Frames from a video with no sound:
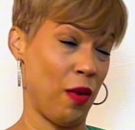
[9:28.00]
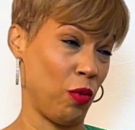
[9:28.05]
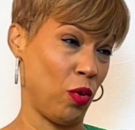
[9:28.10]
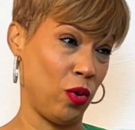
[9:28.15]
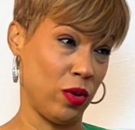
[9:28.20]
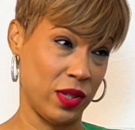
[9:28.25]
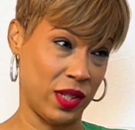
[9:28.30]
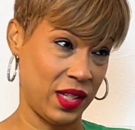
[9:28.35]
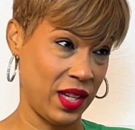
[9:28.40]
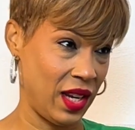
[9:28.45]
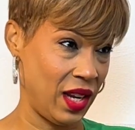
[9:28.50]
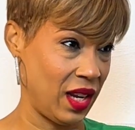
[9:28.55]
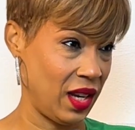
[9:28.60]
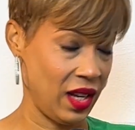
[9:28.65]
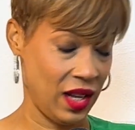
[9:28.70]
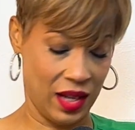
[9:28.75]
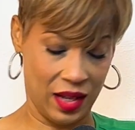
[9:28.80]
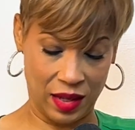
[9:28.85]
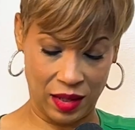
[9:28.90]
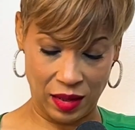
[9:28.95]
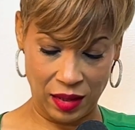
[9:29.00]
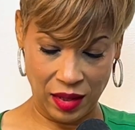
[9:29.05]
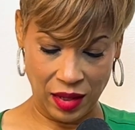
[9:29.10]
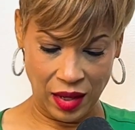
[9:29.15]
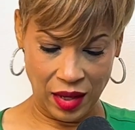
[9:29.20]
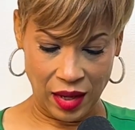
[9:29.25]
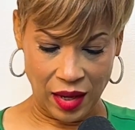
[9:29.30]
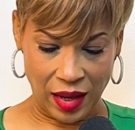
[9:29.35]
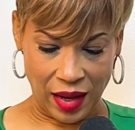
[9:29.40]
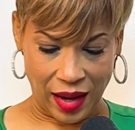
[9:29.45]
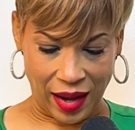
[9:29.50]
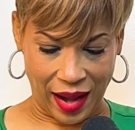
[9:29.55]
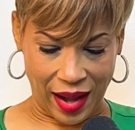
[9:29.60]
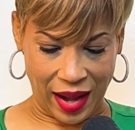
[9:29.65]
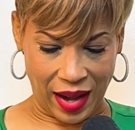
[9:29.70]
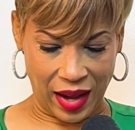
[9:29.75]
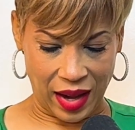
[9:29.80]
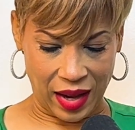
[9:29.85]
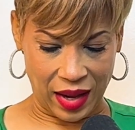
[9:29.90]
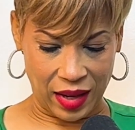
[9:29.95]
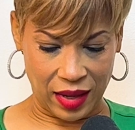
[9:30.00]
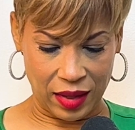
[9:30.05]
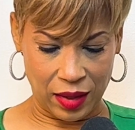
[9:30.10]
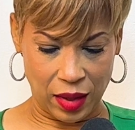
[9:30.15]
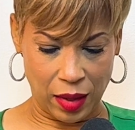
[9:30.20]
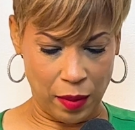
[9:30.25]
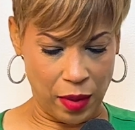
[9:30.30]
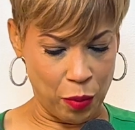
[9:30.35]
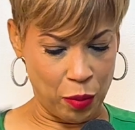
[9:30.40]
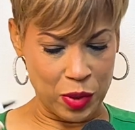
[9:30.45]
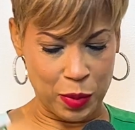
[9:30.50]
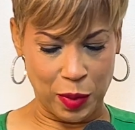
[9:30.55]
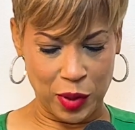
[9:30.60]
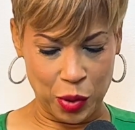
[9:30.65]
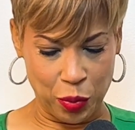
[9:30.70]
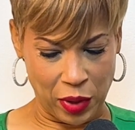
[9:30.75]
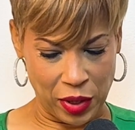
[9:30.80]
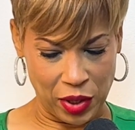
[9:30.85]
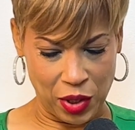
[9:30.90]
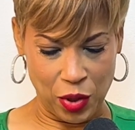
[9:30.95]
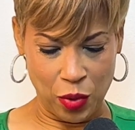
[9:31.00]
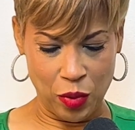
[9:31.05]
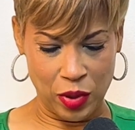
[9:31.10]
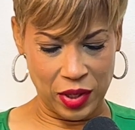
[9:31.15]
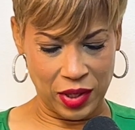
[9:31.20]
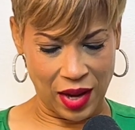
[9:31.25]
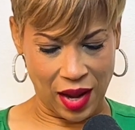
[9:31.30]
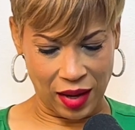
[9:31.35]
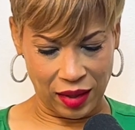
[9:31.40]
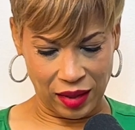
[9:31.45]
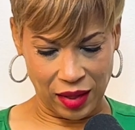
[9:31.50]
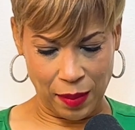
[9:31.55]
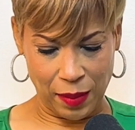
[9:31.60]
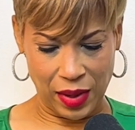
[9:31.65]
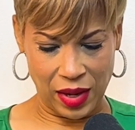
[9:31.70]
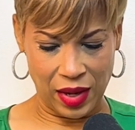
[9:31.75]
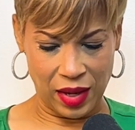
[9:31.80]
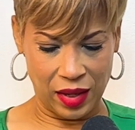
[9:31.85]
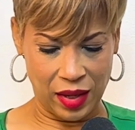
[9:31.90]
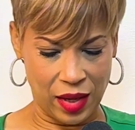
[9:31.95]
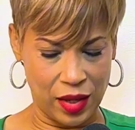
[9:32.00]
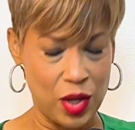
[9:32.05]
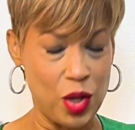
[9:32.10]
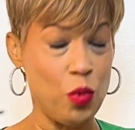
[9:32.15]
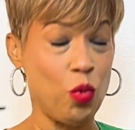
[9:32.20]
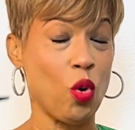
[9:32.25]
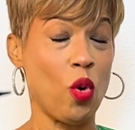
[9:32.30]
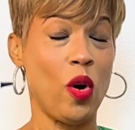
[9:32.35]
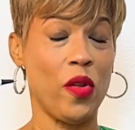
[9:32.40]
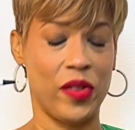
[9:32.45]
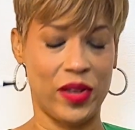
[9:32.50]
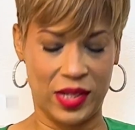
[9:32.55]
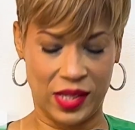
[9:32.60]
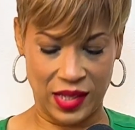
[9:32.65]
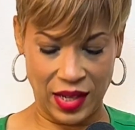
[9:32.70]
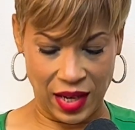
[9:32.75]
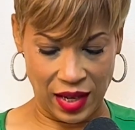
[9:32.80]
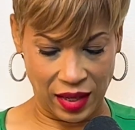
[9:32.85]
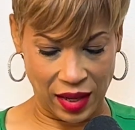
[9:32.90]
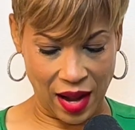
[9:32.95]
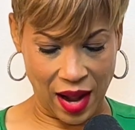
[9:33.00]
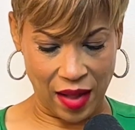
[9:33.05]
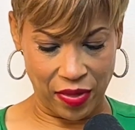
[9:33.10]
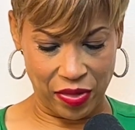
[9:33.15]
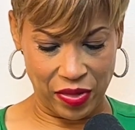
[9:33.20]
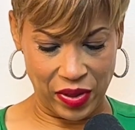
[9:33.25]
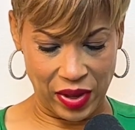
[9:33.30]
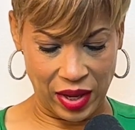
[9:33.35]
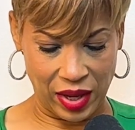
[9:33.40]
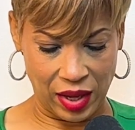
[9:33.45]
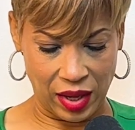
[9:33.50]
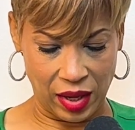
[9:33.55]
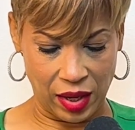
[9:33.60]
on CNN and it was between you and Don Lemon, and you were on the scene at the